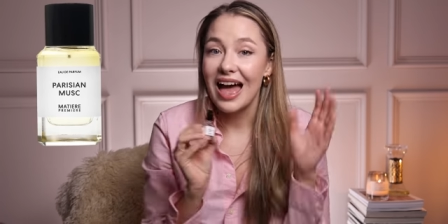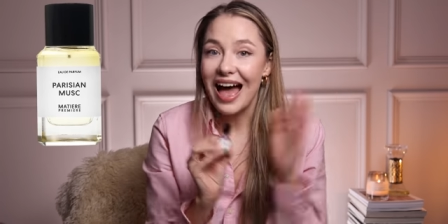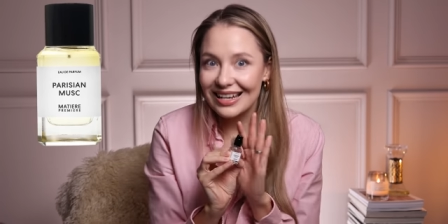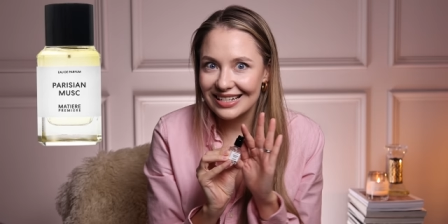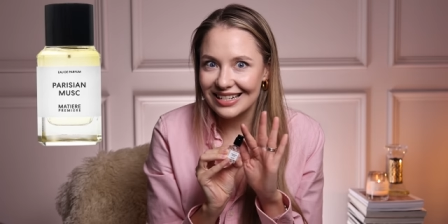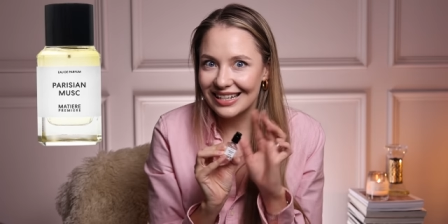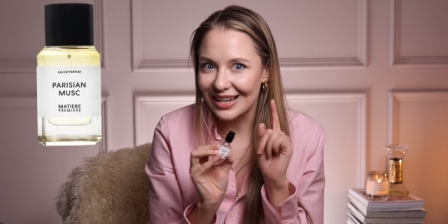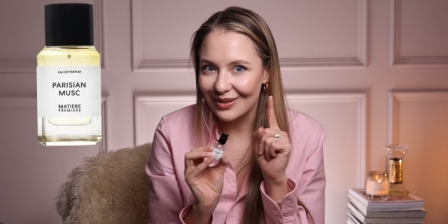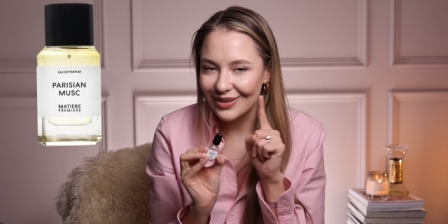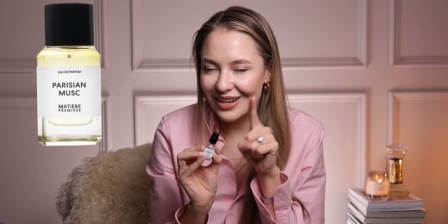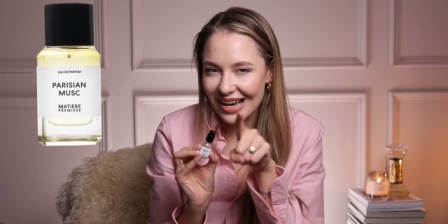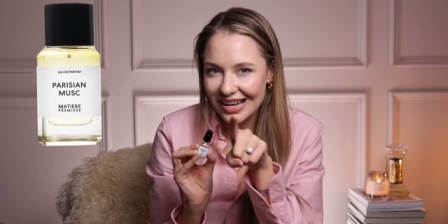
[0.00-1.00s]
Actually, now
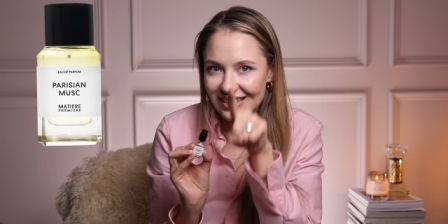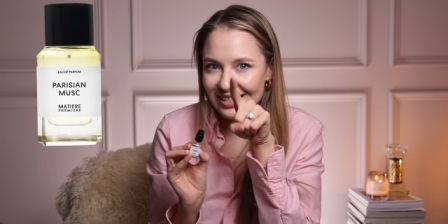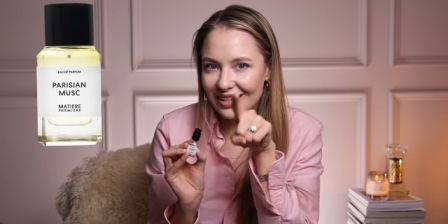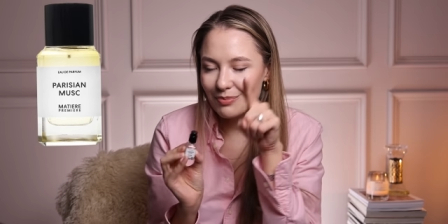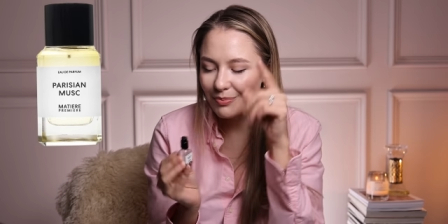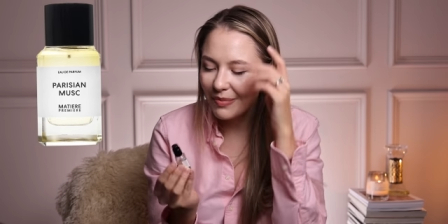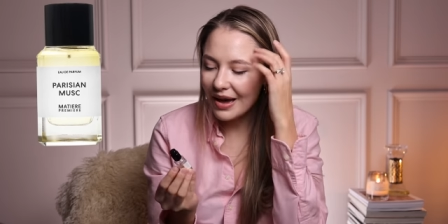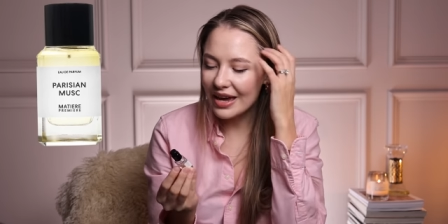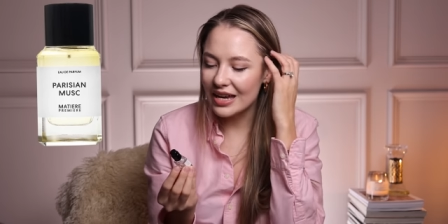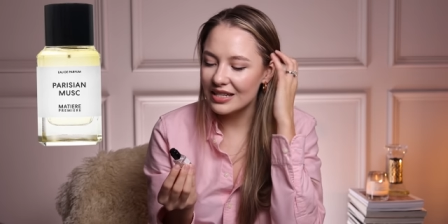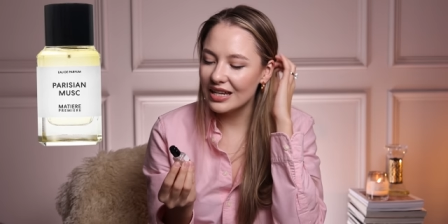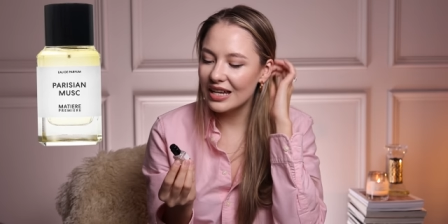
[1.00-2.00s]
you guys can buy
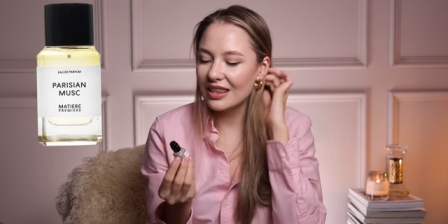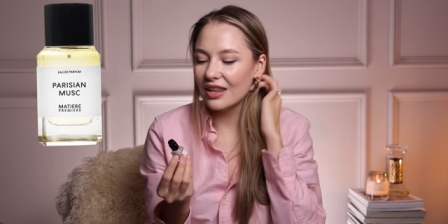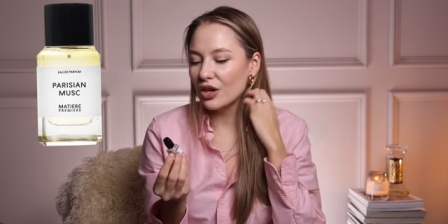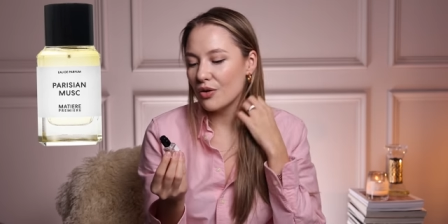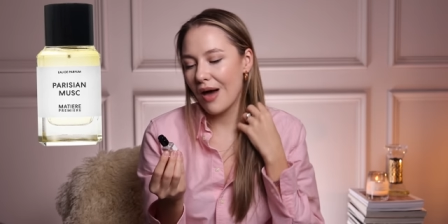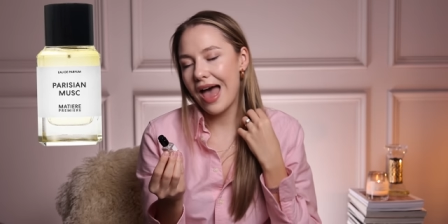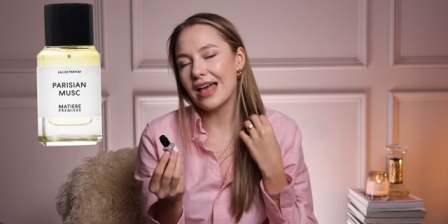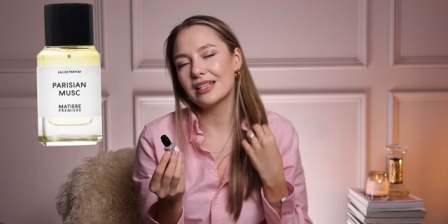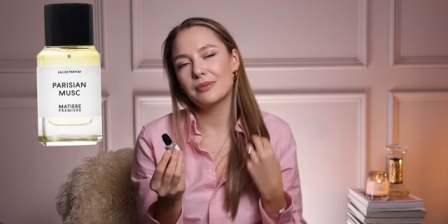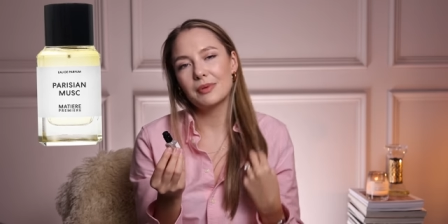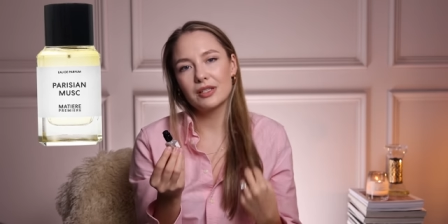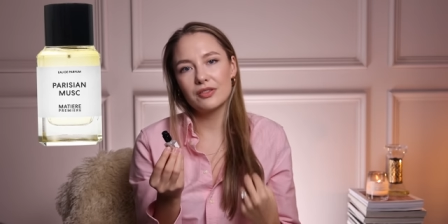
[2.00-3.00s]
it in the U
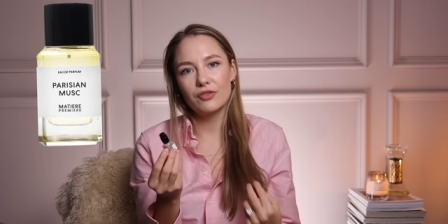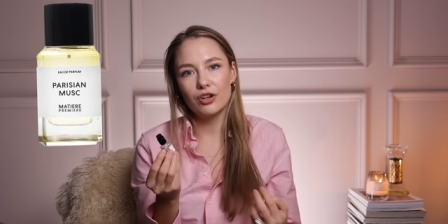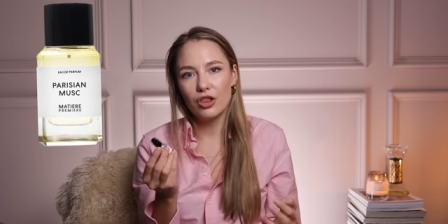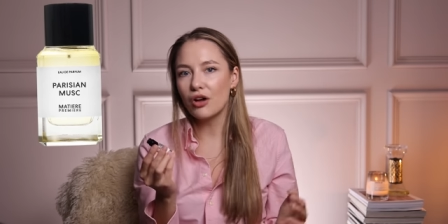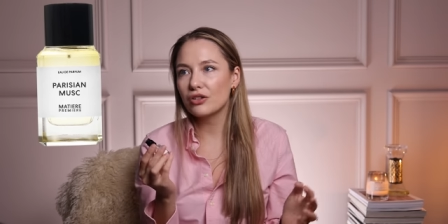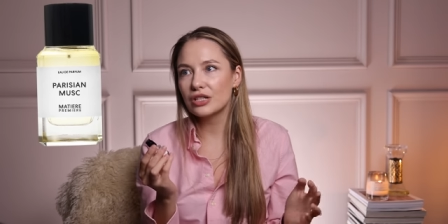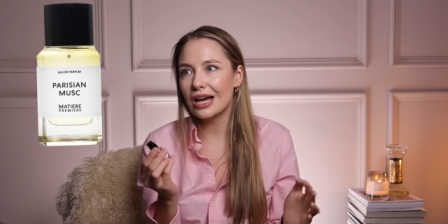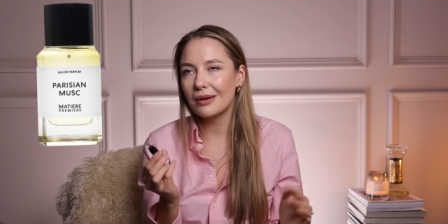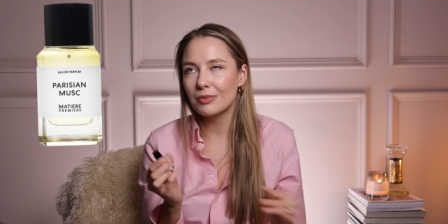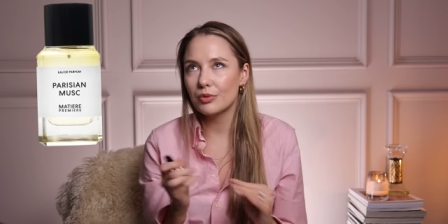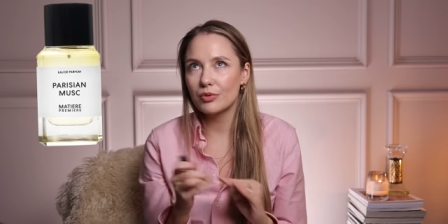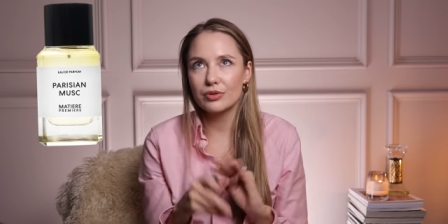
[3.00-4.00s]
S, because for a long
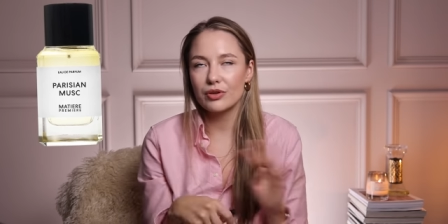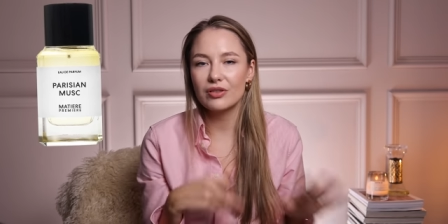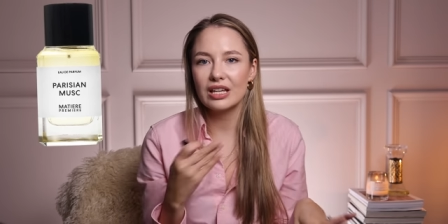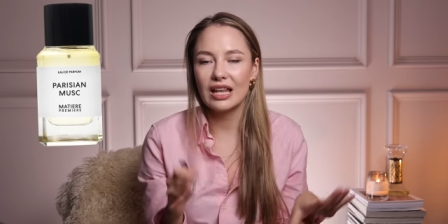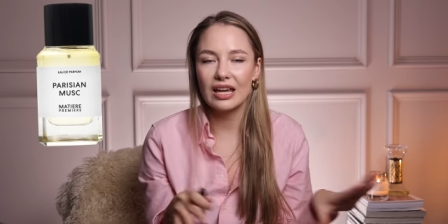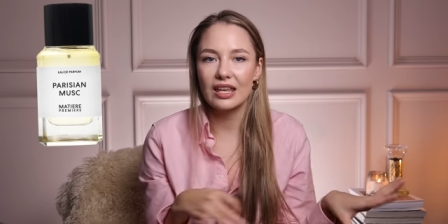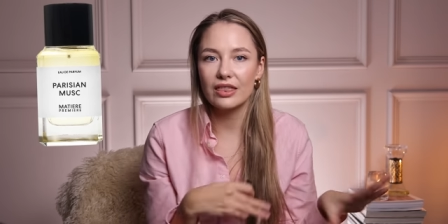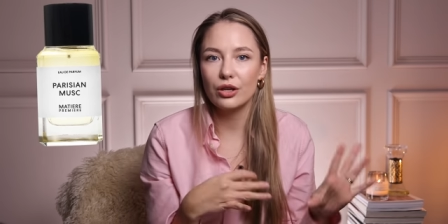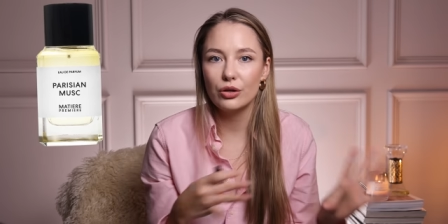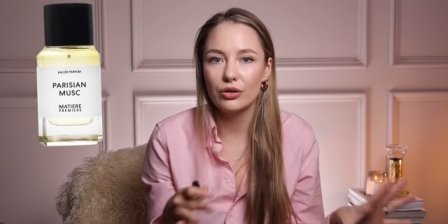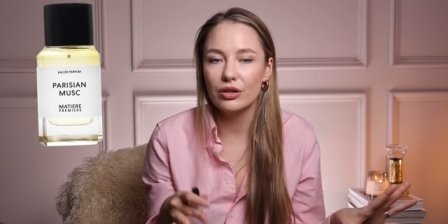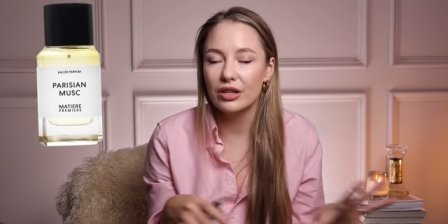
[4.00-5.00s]
time it was only like in
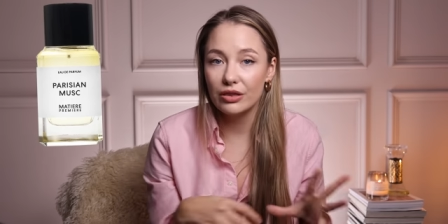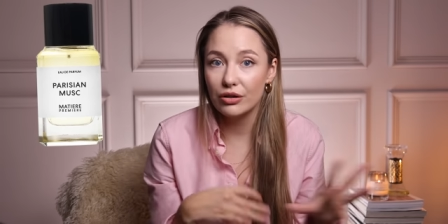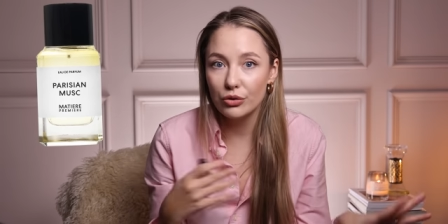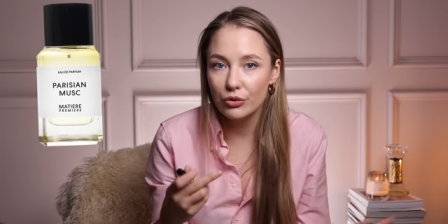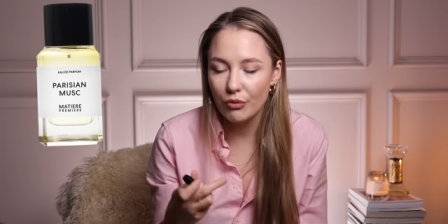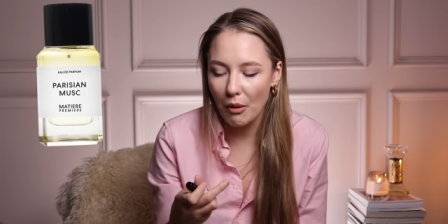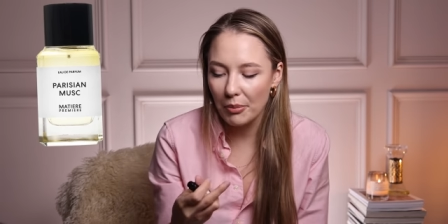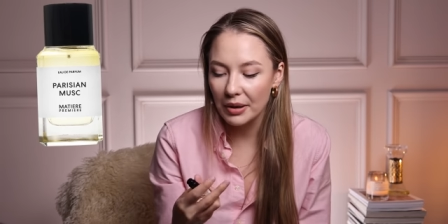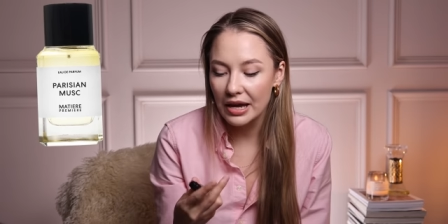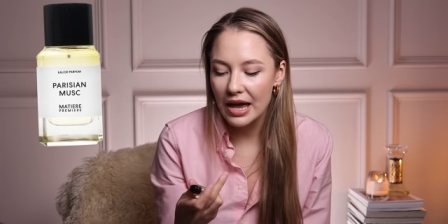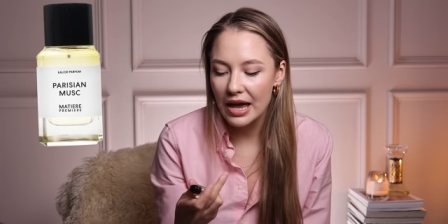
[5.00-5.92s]
the, in Europe.